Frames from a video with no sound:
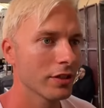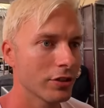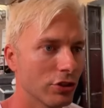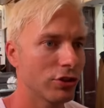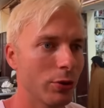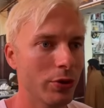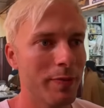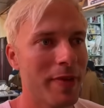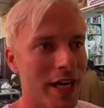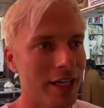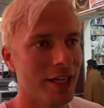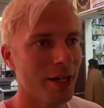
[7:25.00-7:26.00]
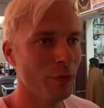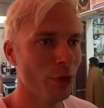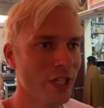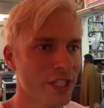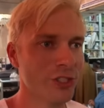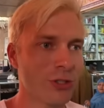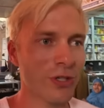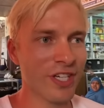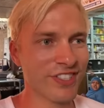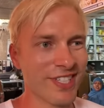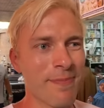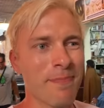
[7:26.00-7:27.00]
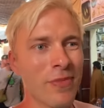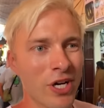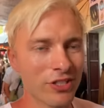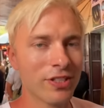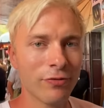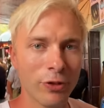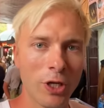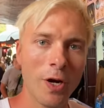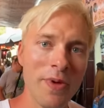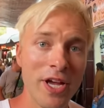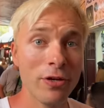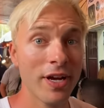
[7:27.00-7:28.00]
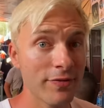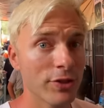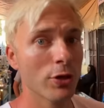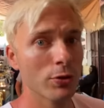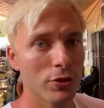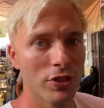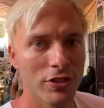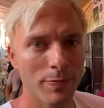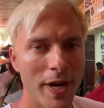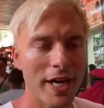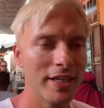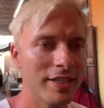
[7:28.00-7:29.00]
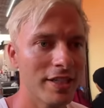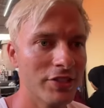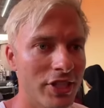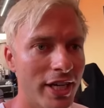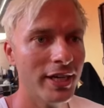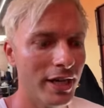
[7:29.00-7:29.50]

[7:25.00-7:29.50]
So the market here in Mogadishu is a must. If you come here, you have to go to this market and check it